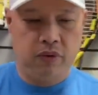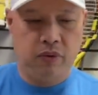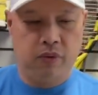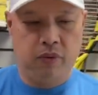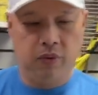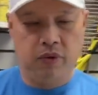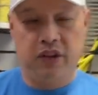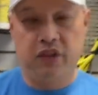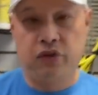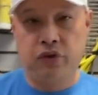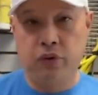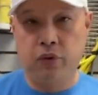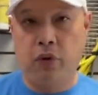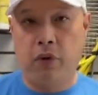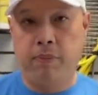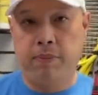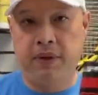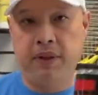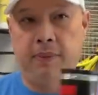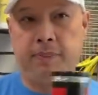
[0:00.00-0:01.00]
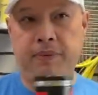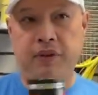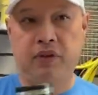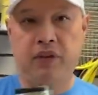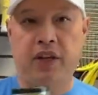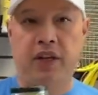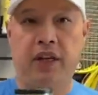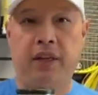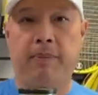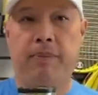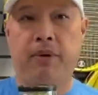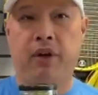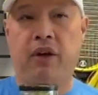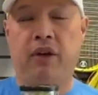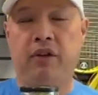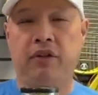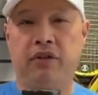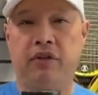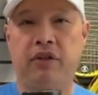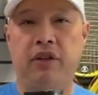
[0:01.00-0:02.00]
once you open up this can of
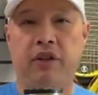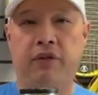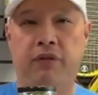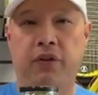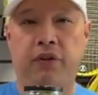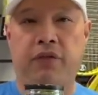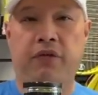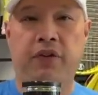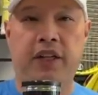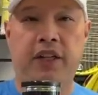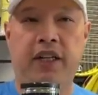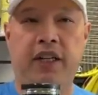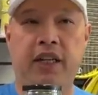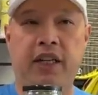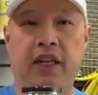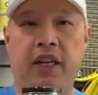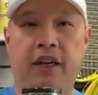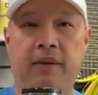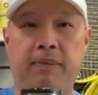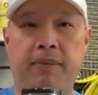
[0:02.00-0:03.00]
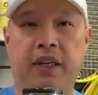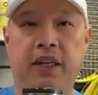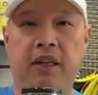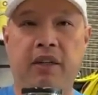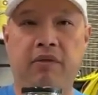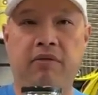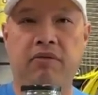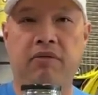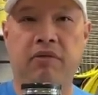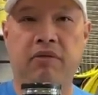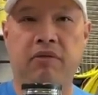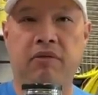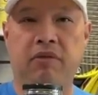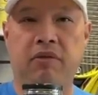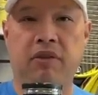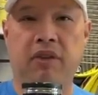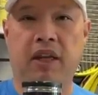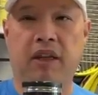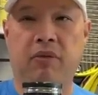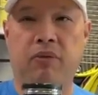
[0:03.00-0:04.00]
balls, if you're finicky like me,
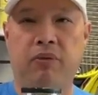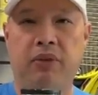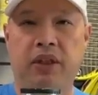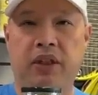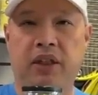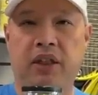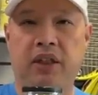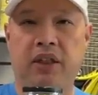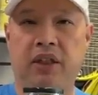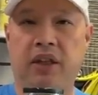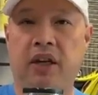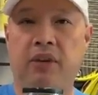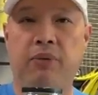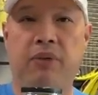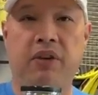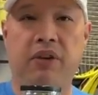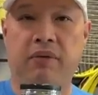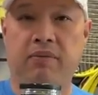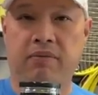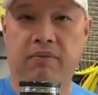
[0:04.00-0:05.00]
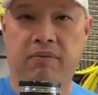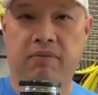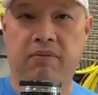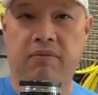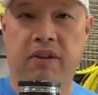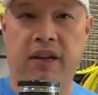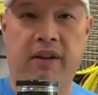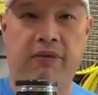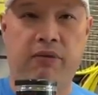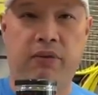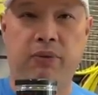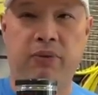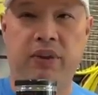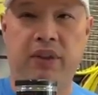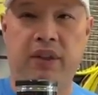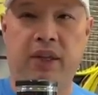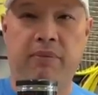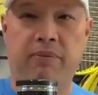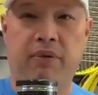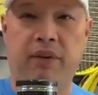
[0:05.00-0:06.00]
like, we done with them after we
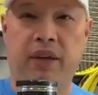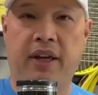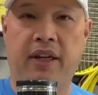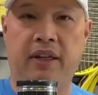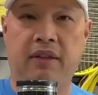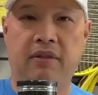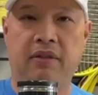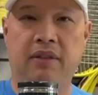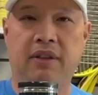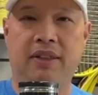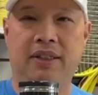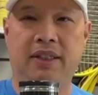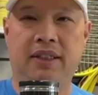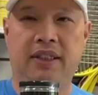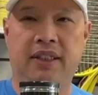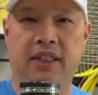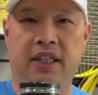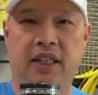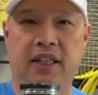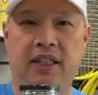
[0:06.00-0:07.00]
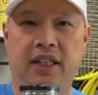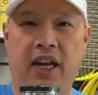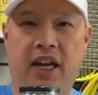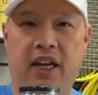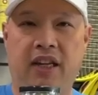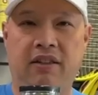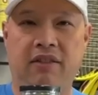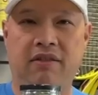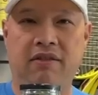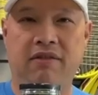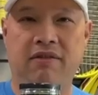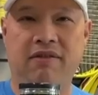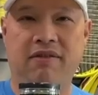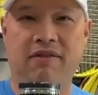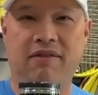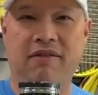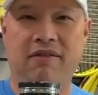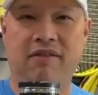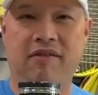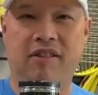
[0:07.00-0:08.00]
done playing today,
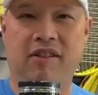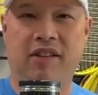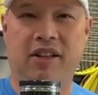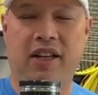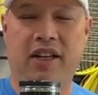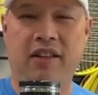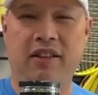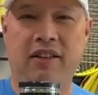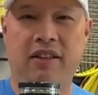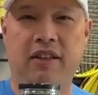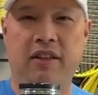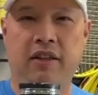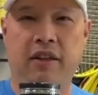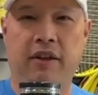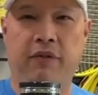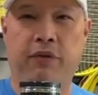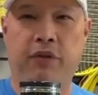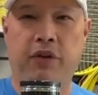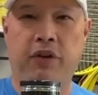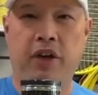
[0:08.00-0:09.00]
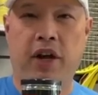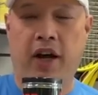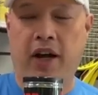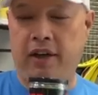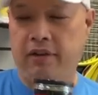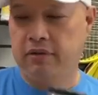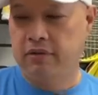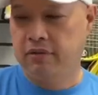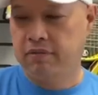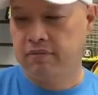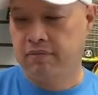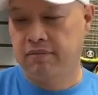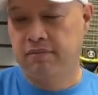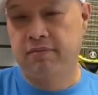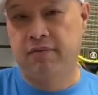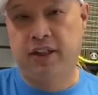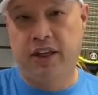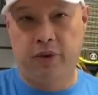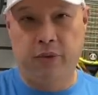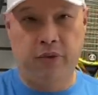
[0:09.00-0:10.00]
okay? If you're not,
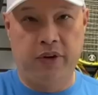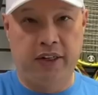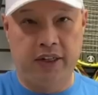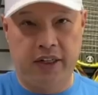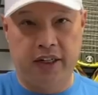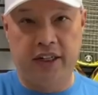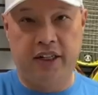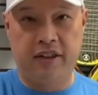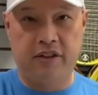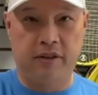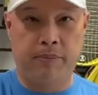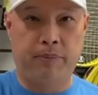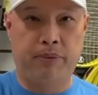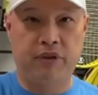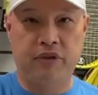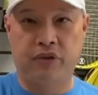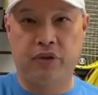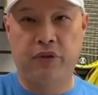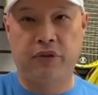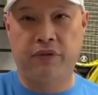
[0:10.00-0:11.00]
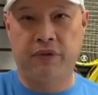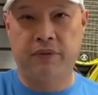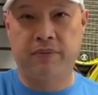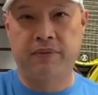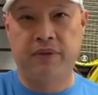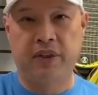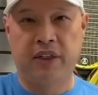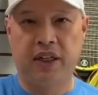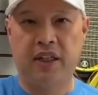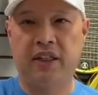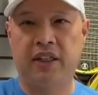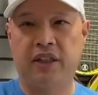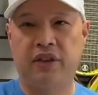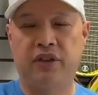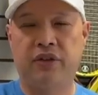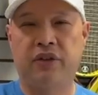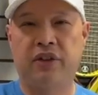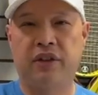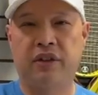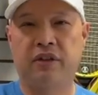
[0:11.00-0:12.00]
get one of these and preserve them. And then
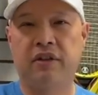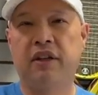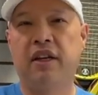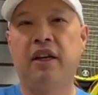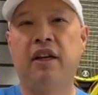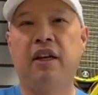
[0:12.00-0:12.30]
you can